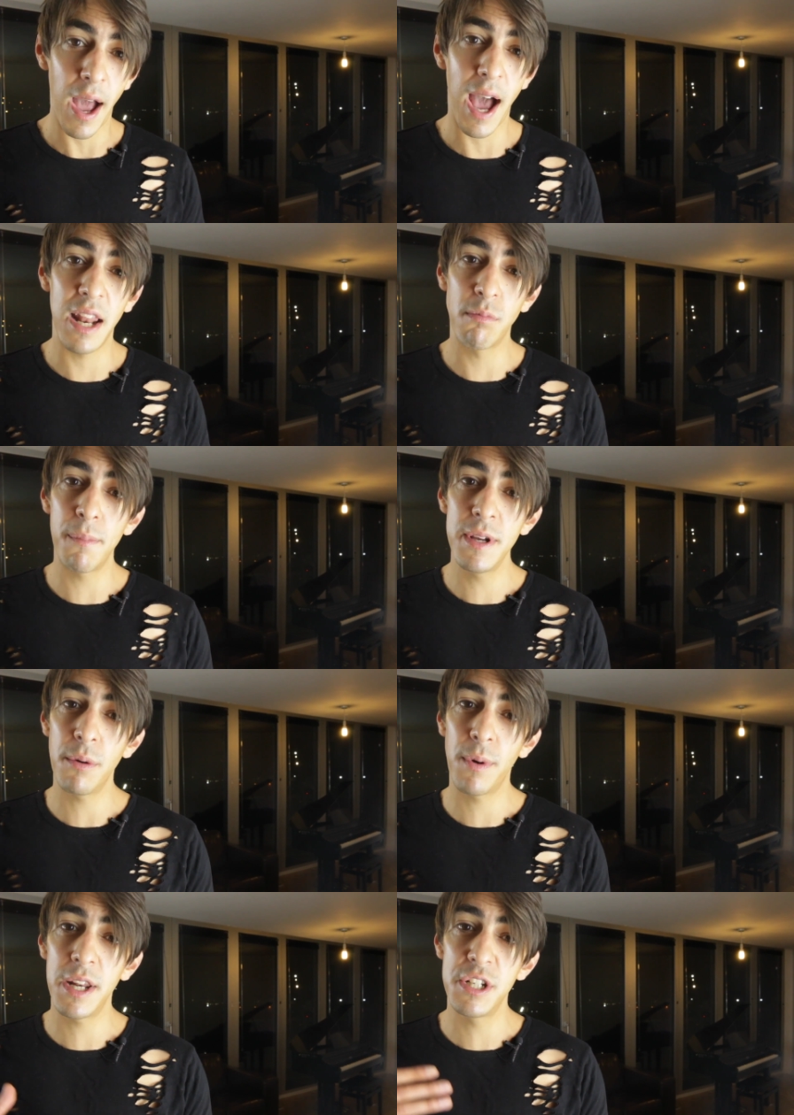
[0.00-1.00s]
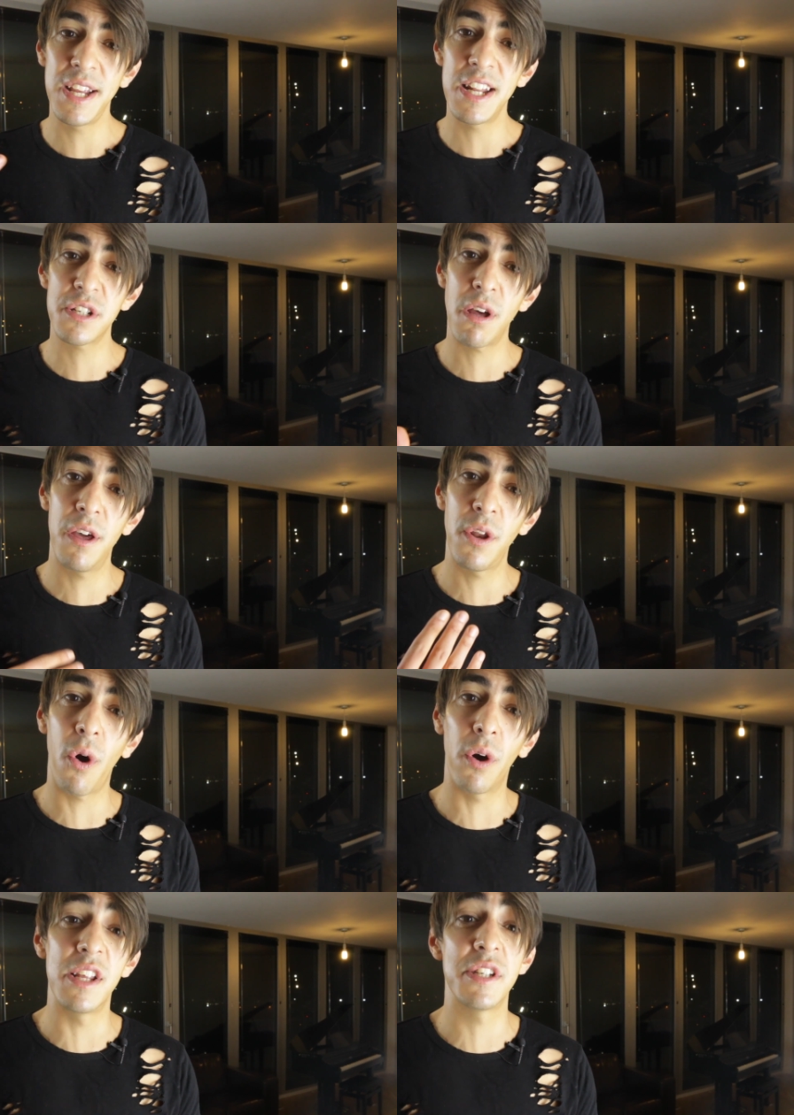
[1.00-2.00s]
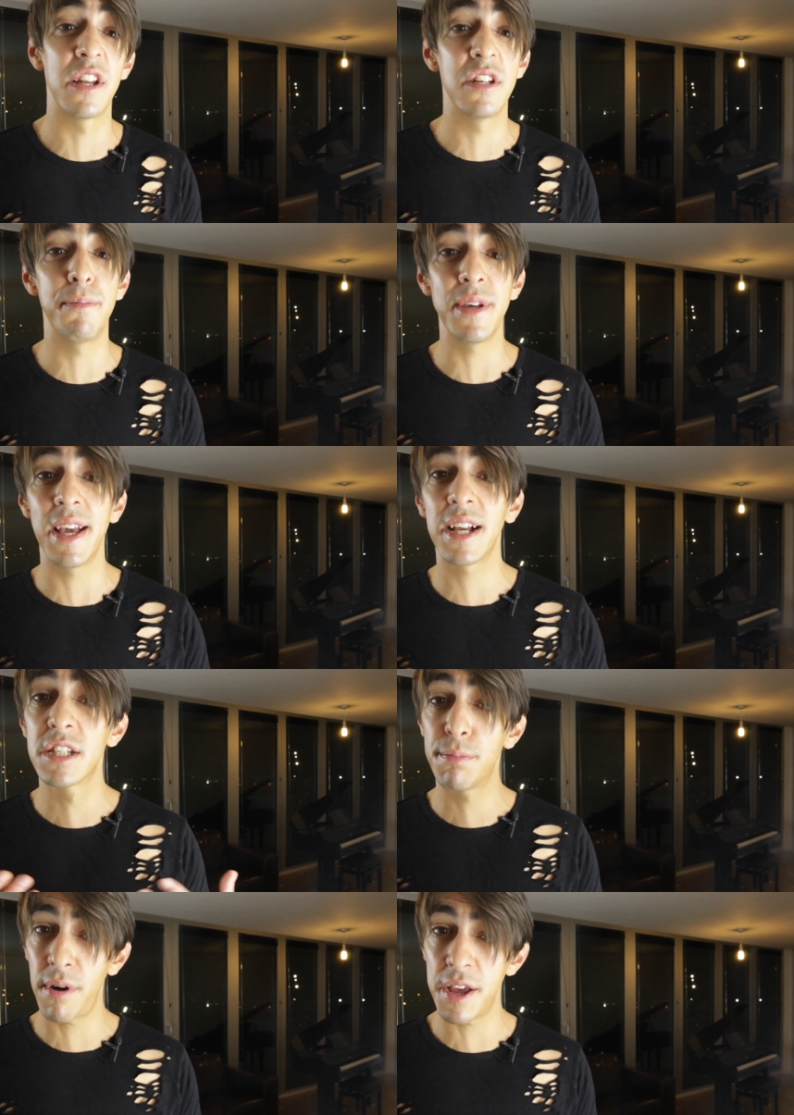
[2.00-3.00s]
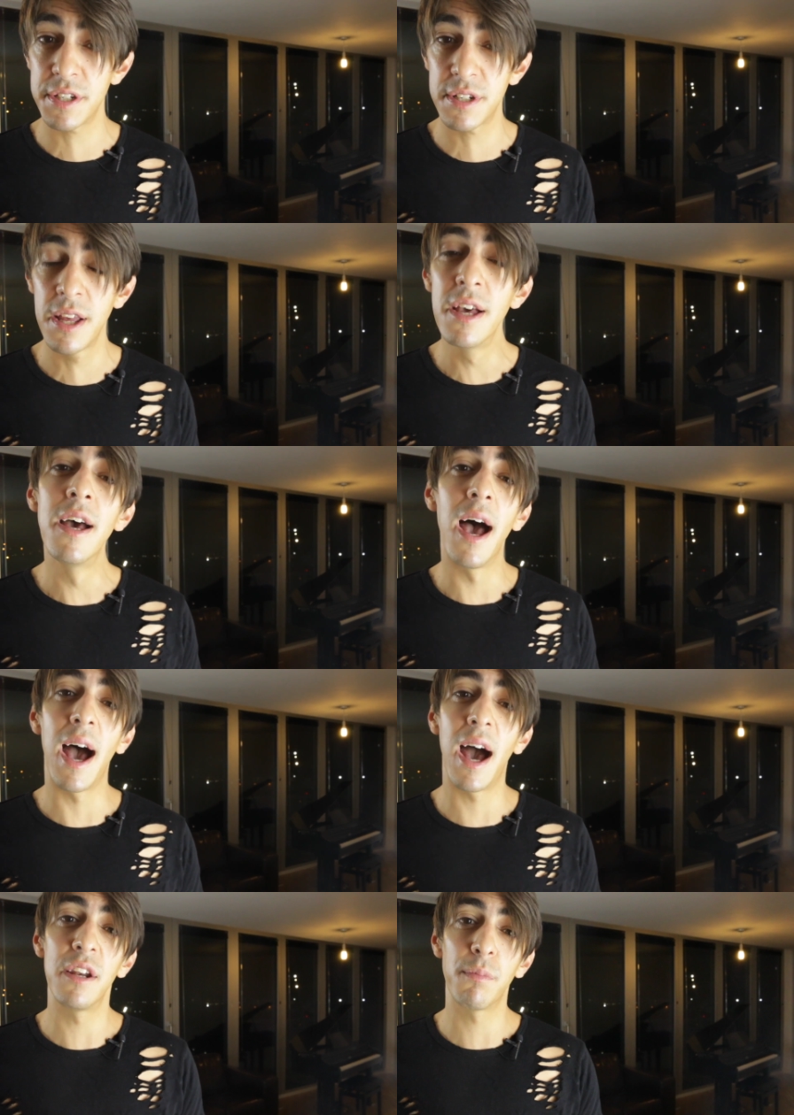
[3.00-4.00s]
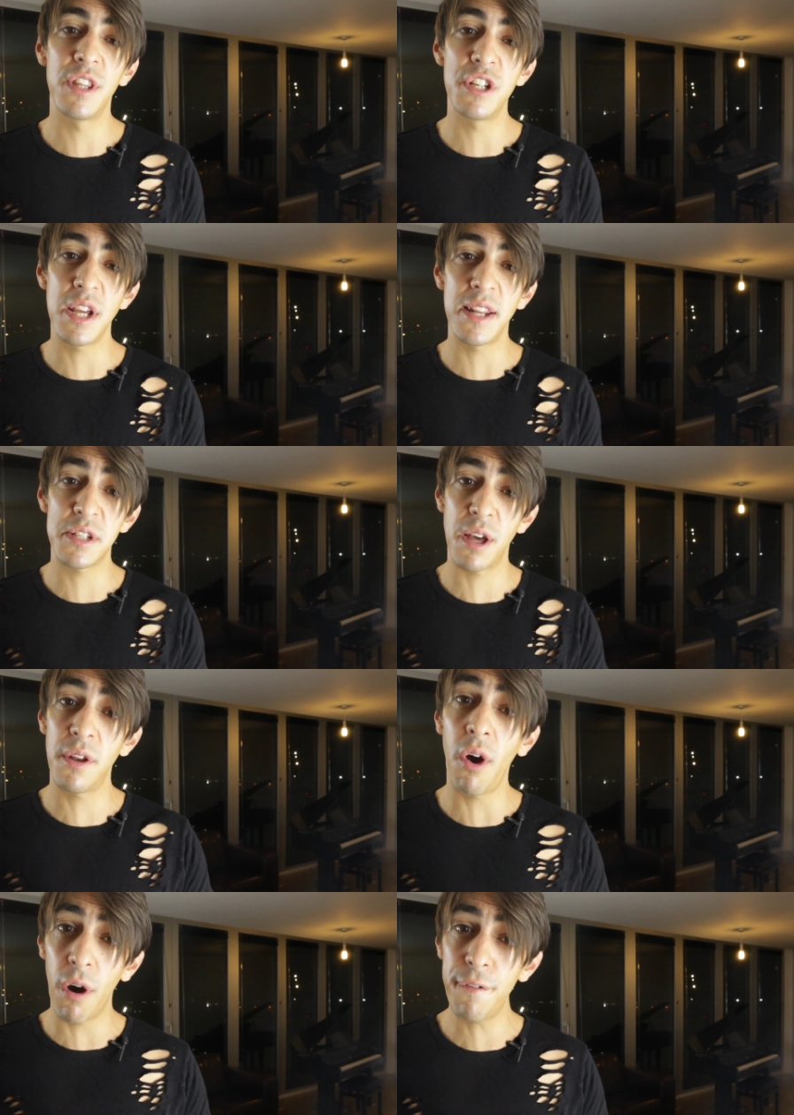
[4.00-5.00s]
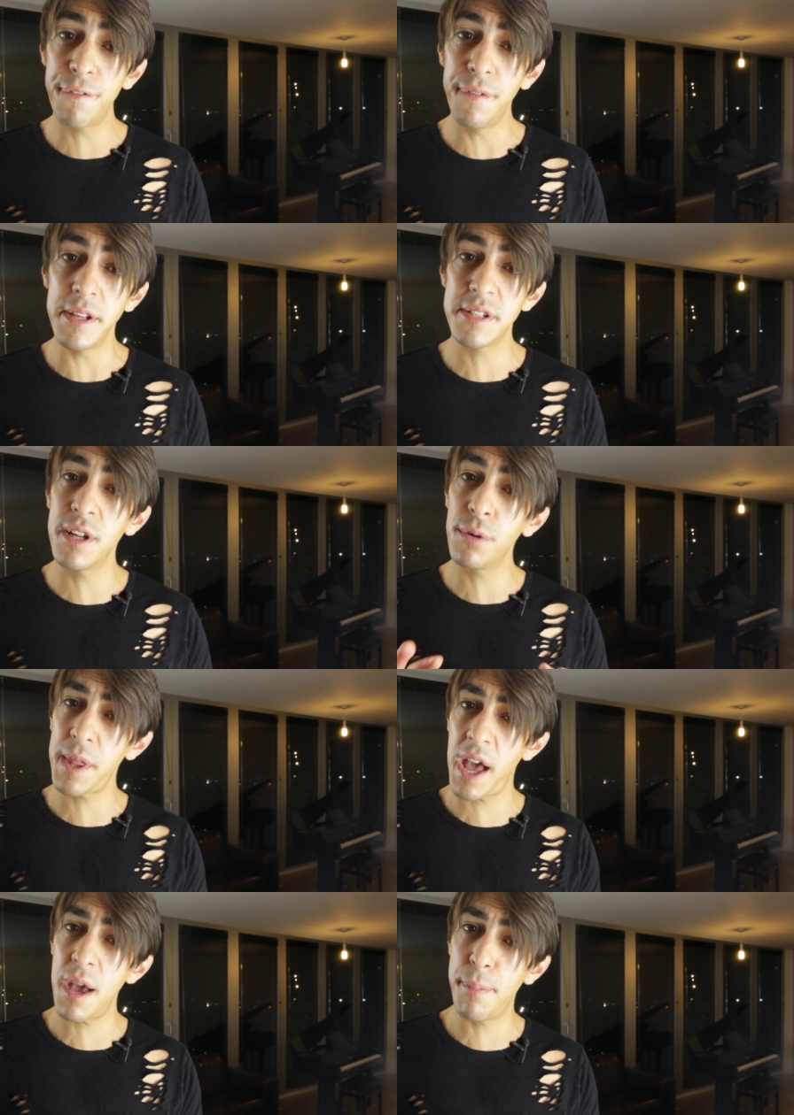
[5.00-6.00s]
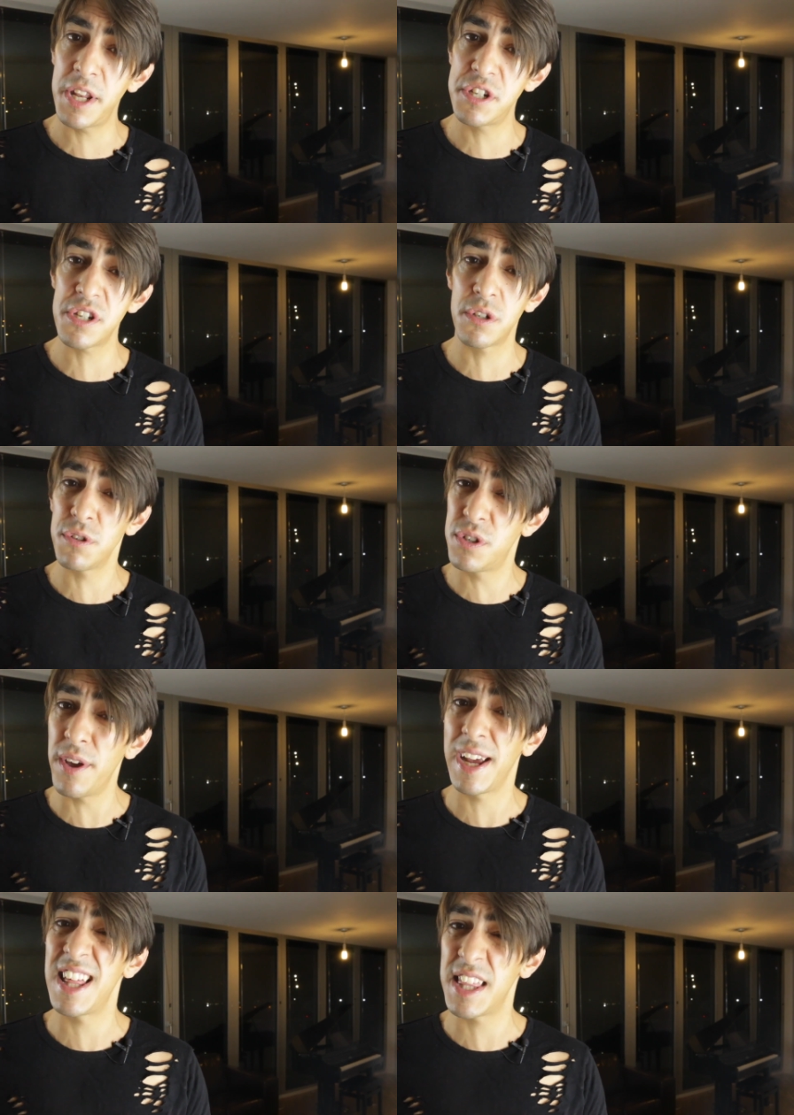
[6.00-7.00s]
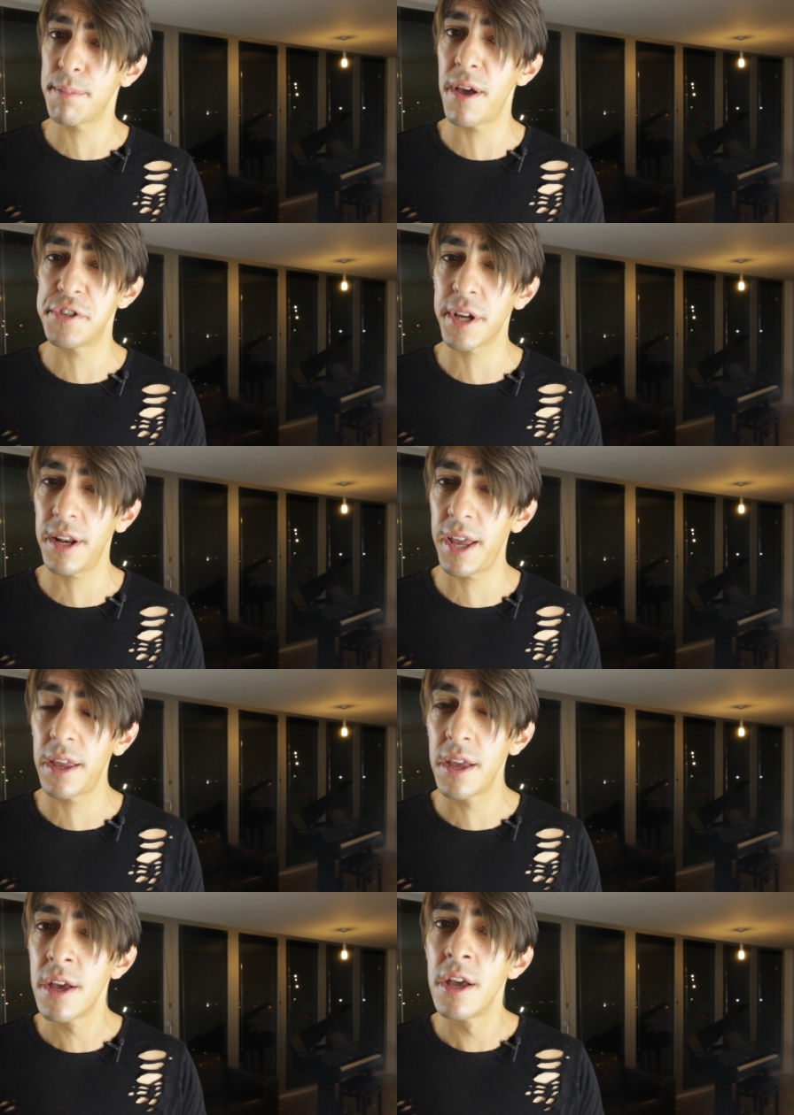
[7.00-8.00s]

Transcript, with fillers: And when, we, when the gene is turned on, it's said to be expressed. And when the gene is turned off, it's still there, but it's just not doing anything basically.